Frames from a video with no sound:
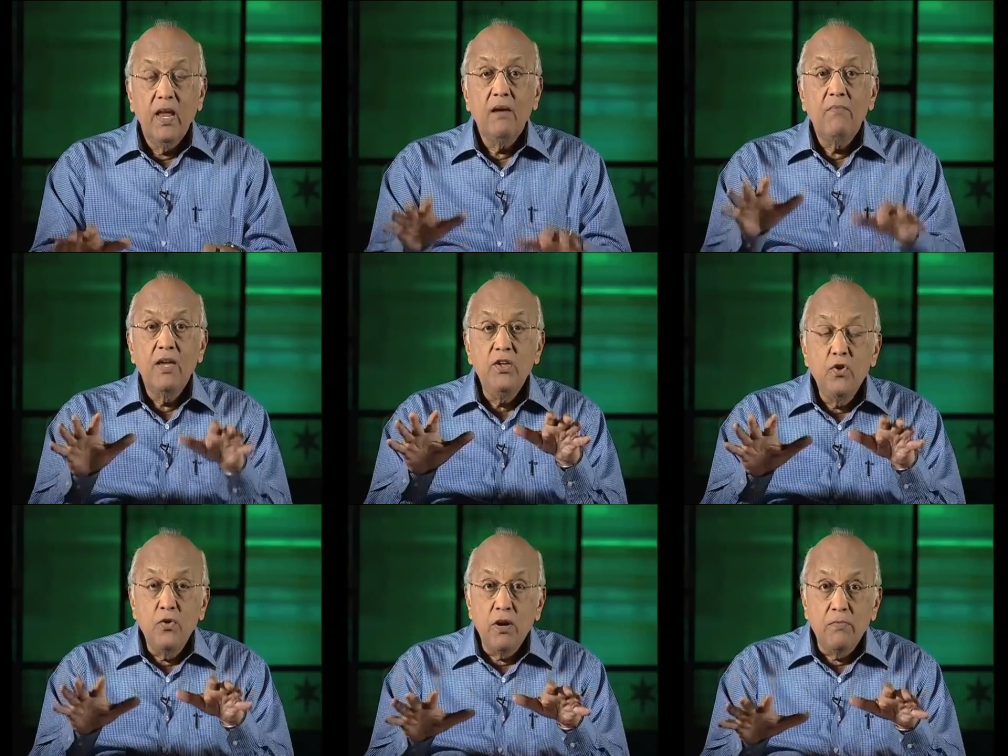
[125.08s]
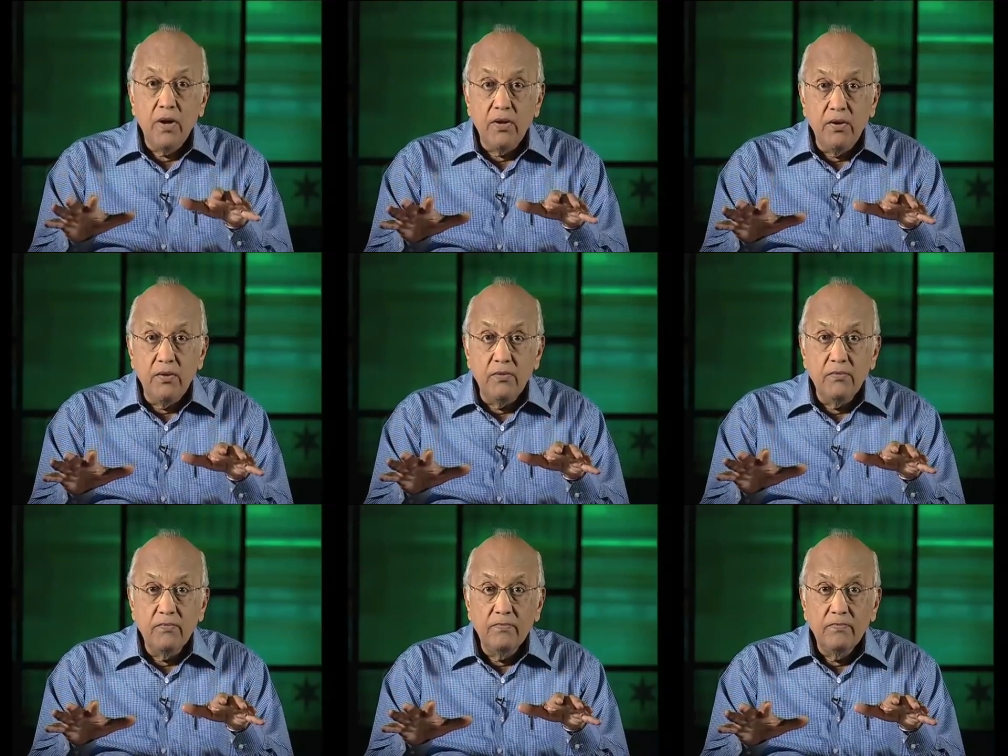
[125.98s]
Take my yoke upon you
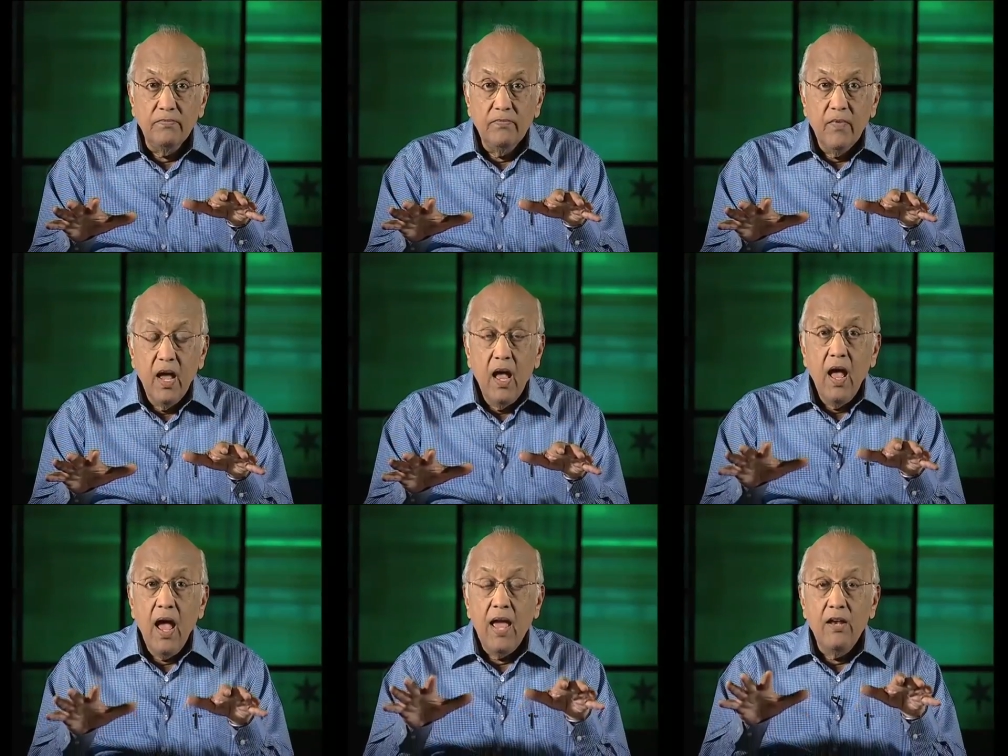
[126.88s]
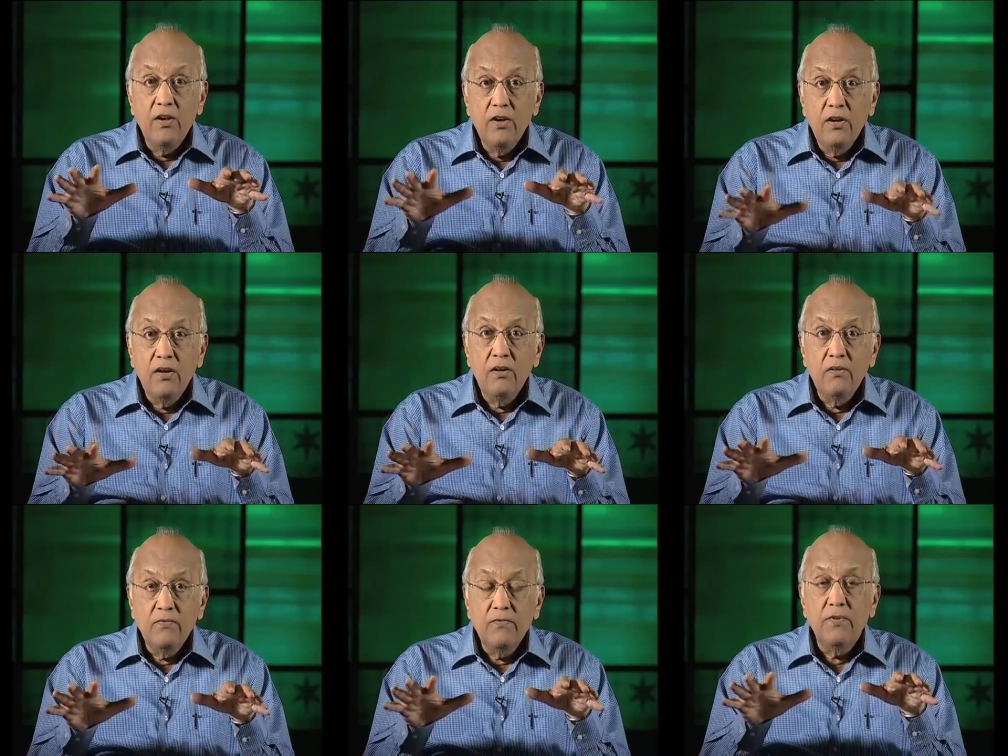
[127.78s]
and
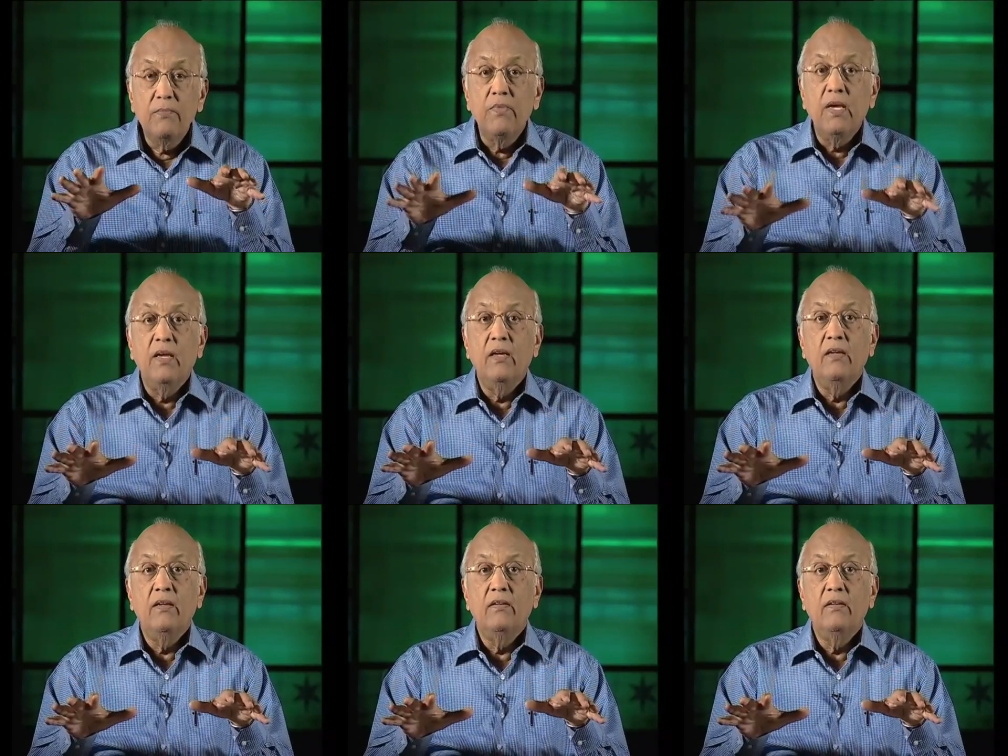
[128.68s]
learn from me,